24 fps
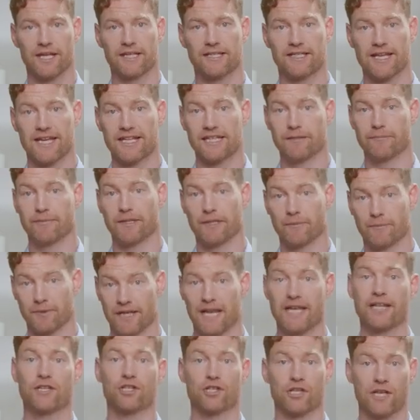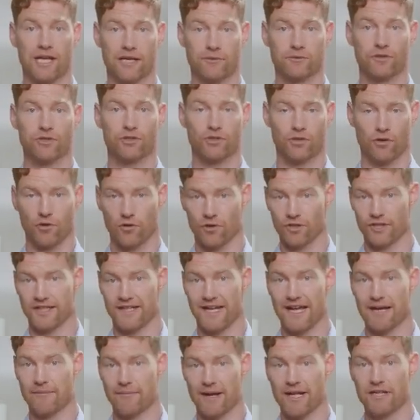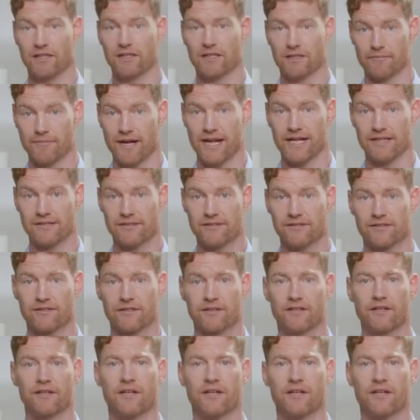Data Manipulation Language, or DML commands,